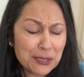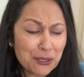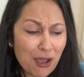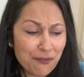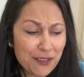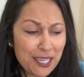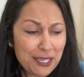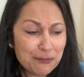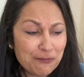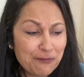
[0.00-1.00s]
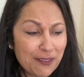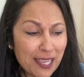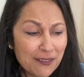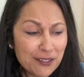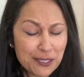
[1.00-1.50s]
Coffee
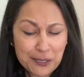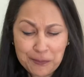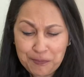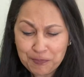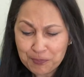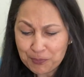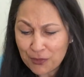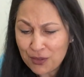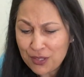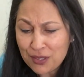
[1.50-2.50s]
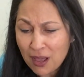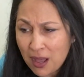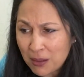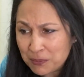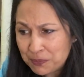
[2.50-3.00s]
flavor,
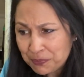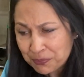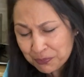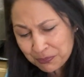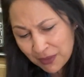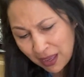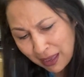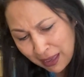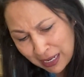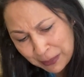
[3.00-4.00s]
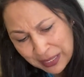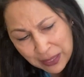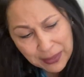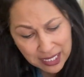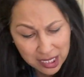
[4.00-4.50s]
yum. And I made
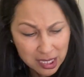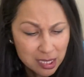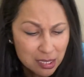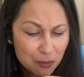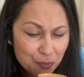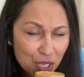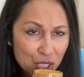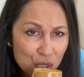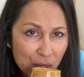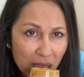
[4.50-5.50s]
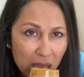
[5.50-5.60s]
a mess. It's okay.